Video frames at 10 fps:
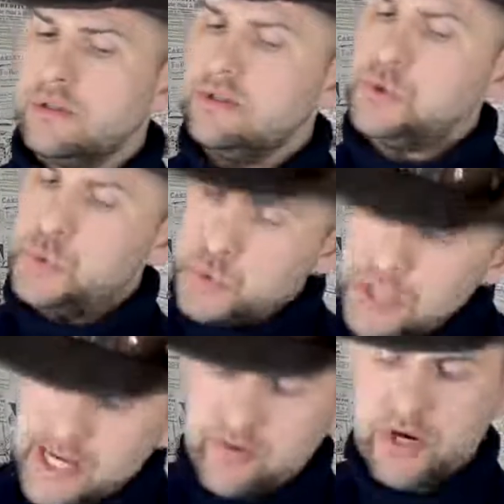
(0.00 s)
You
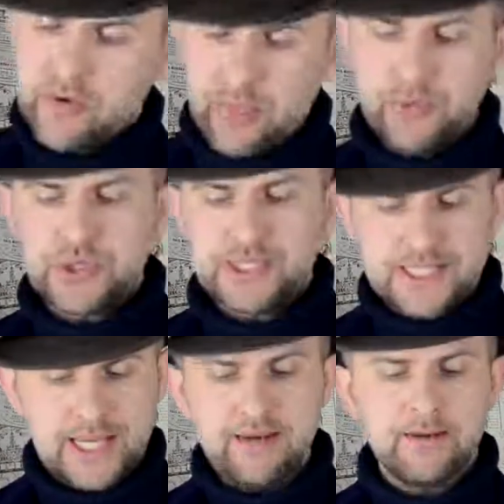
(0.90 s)
really regret what you
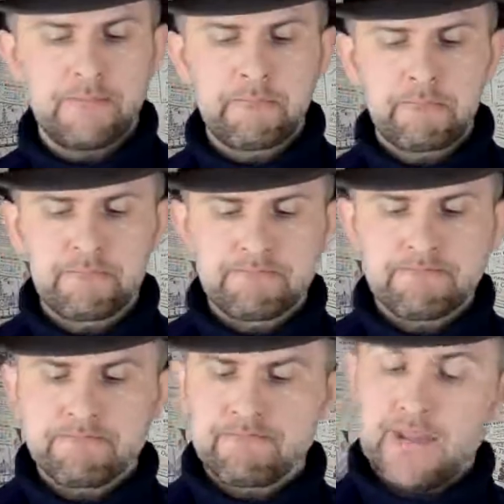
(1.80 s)
said?
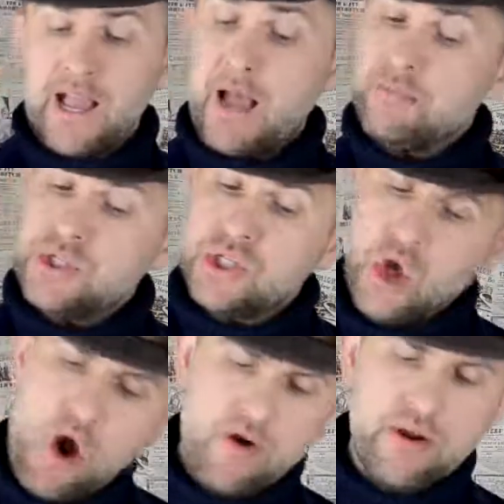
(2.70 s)
I'm
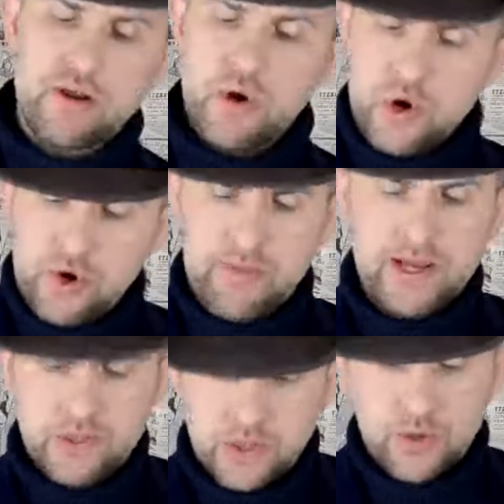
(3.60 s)
sorry, you heard
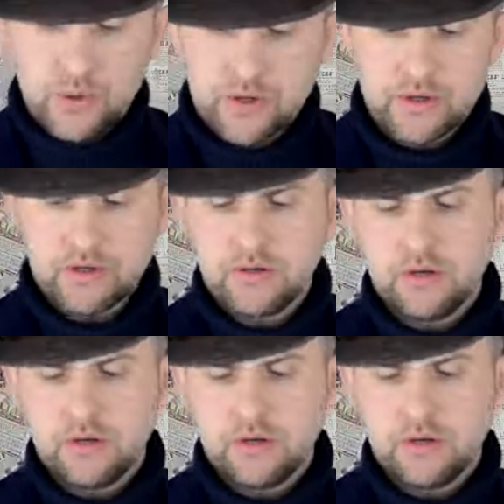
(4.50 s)
my joke.